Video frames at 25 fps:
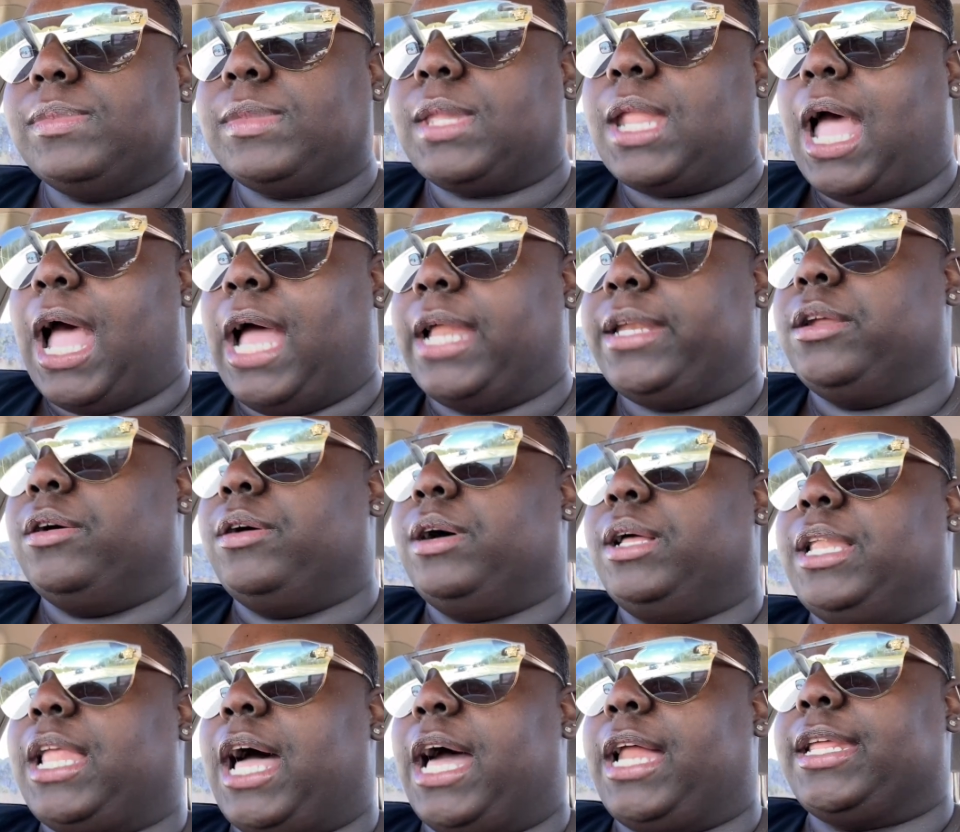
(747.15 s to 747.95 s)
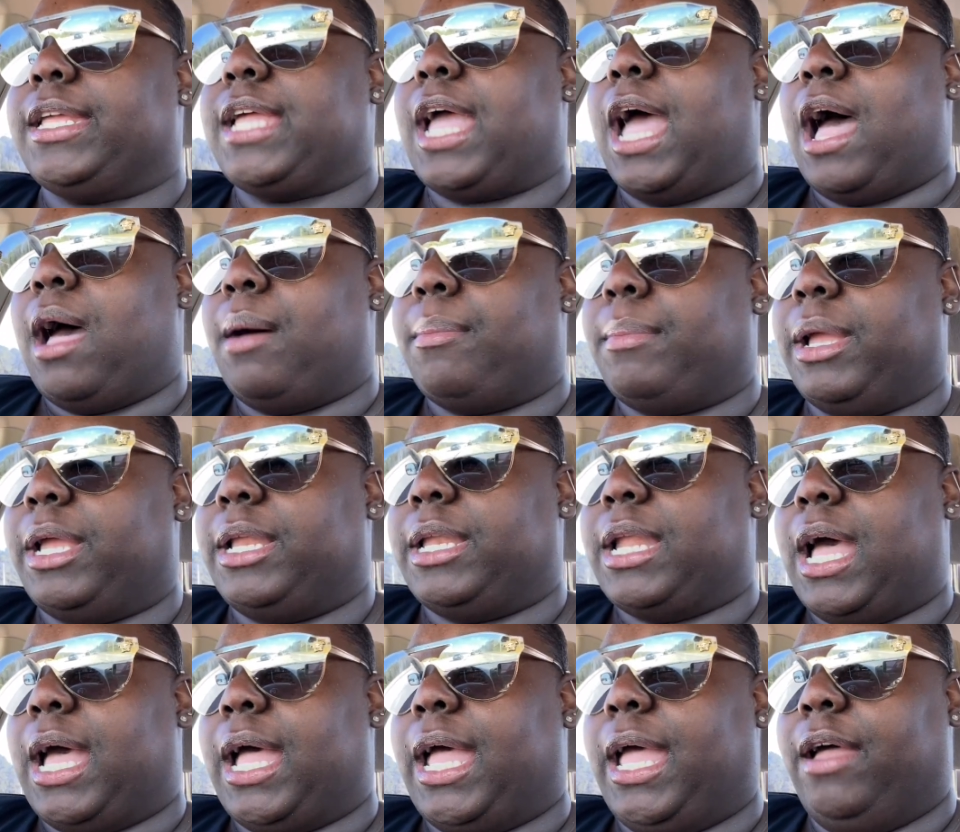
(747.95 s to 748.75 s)
i know a lot of y'all may
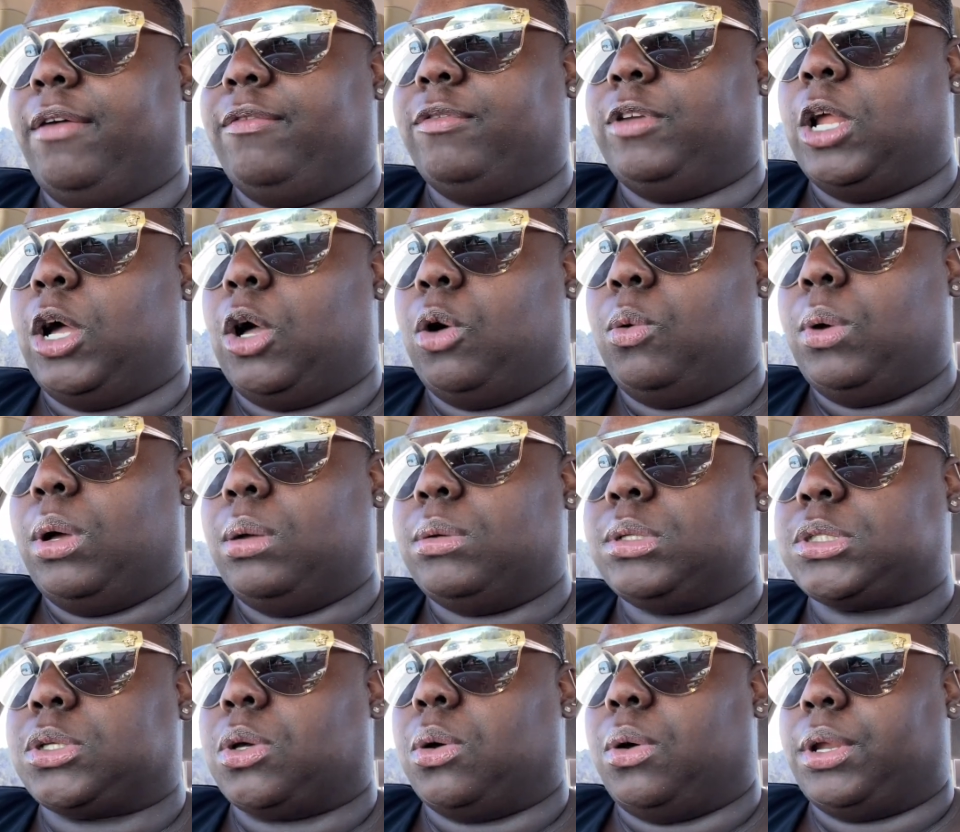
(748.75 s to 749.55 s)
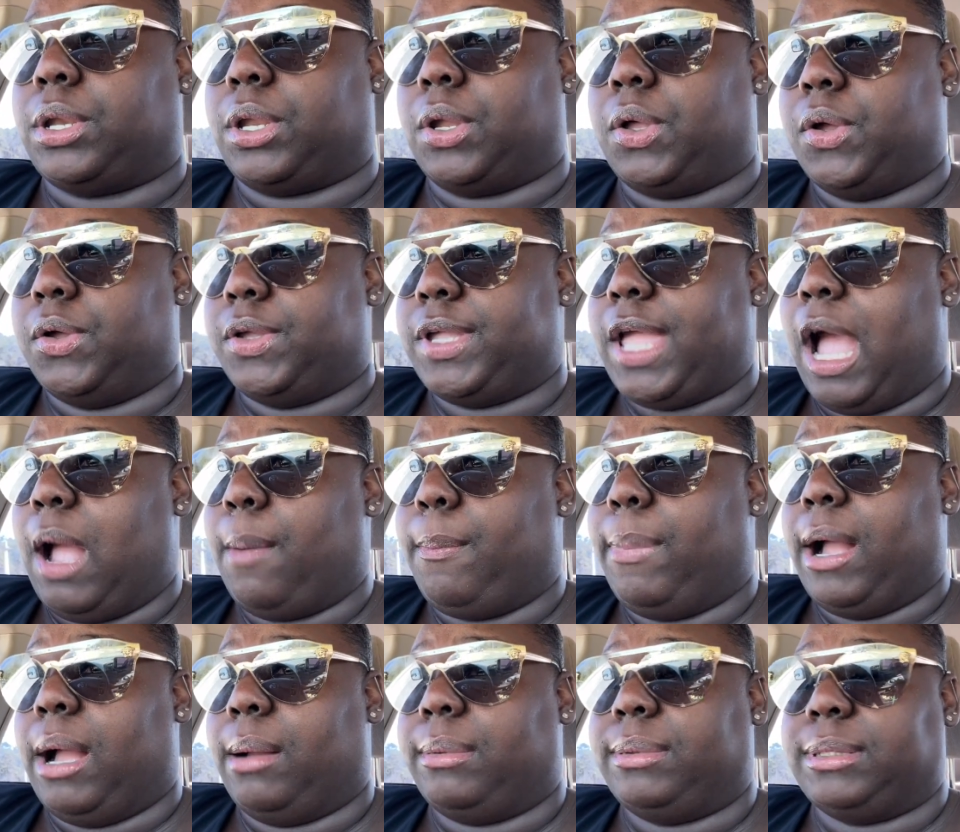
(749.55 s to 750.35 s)
not have known what was going on y'all
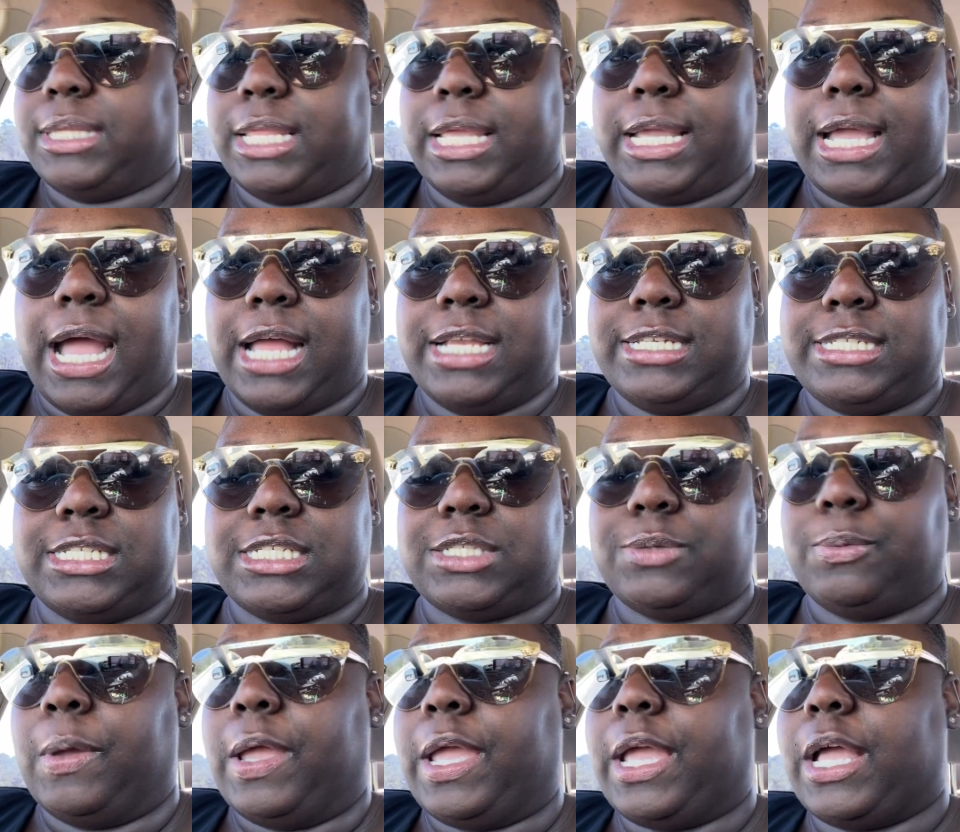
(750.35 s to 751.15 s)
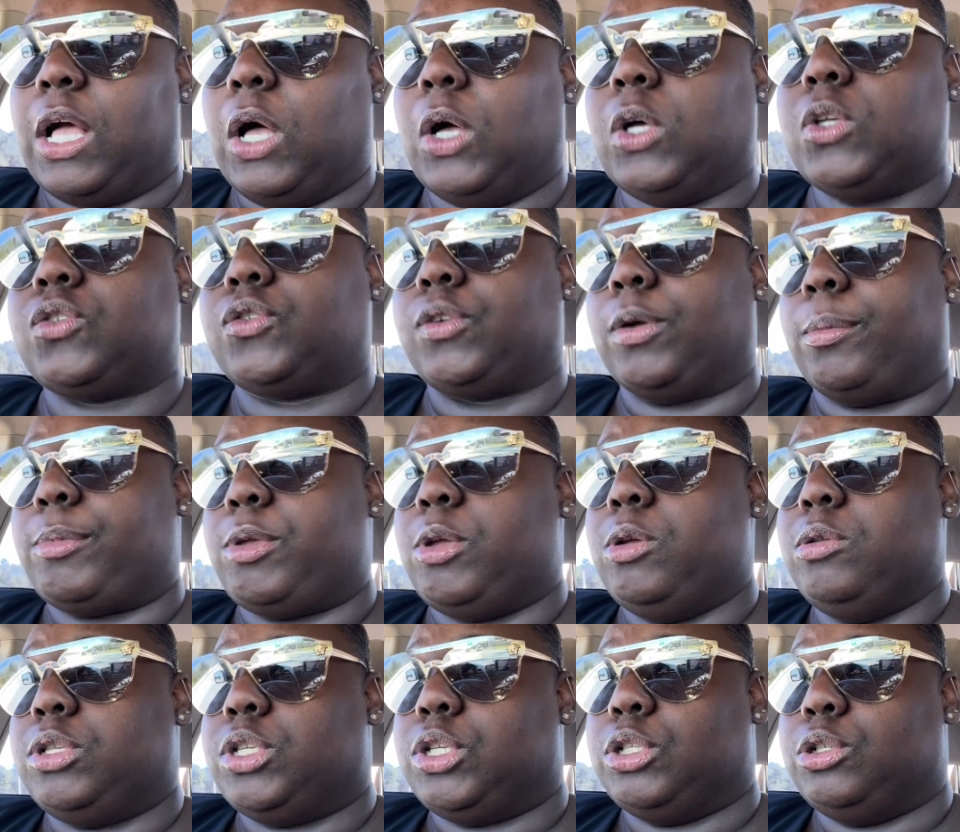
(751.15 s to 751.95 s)
probably think i just went ghost from
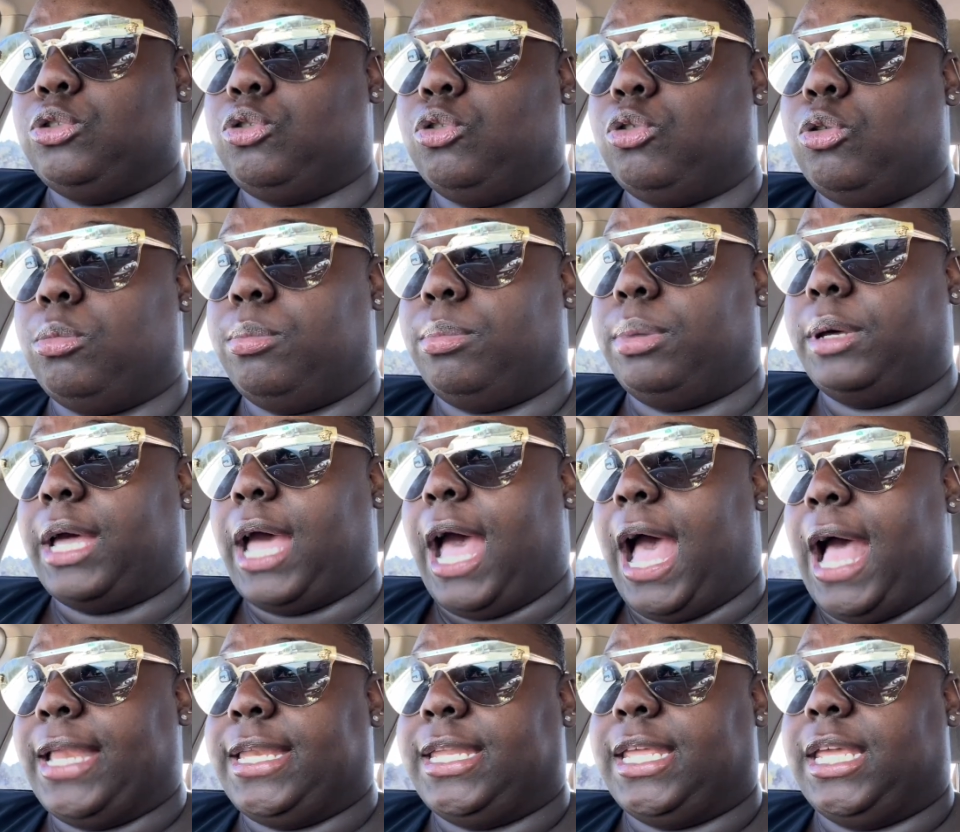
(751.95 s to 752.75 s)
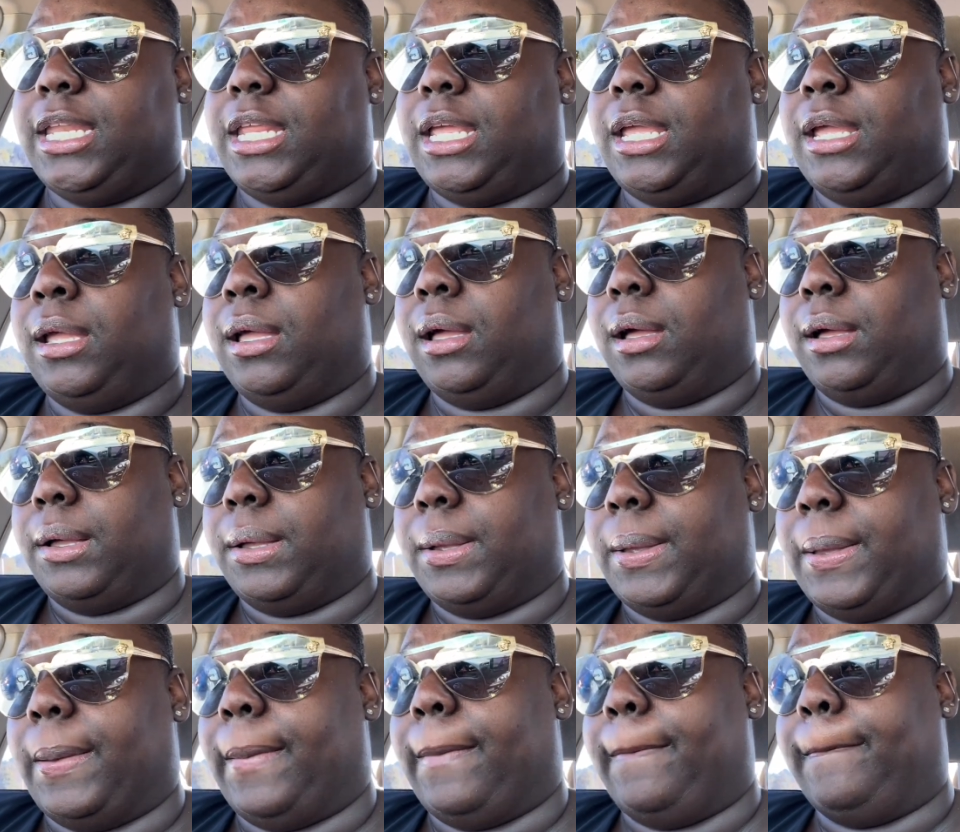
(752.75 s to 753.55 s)
youtube but i didn't
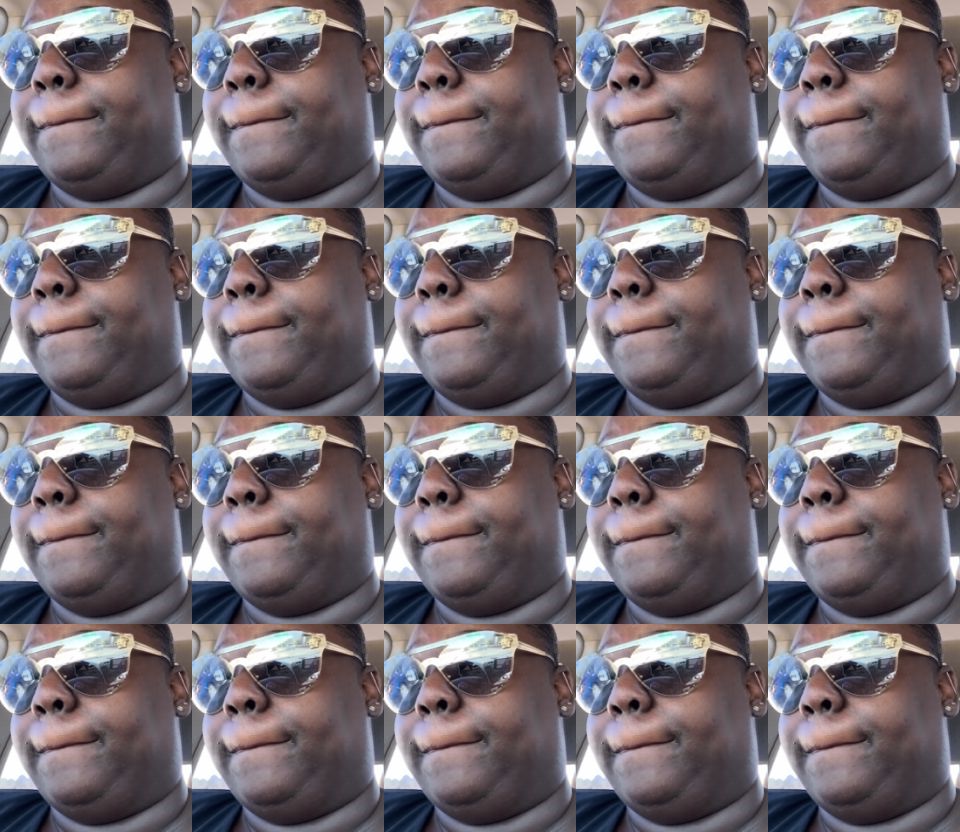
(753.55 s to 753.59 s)
um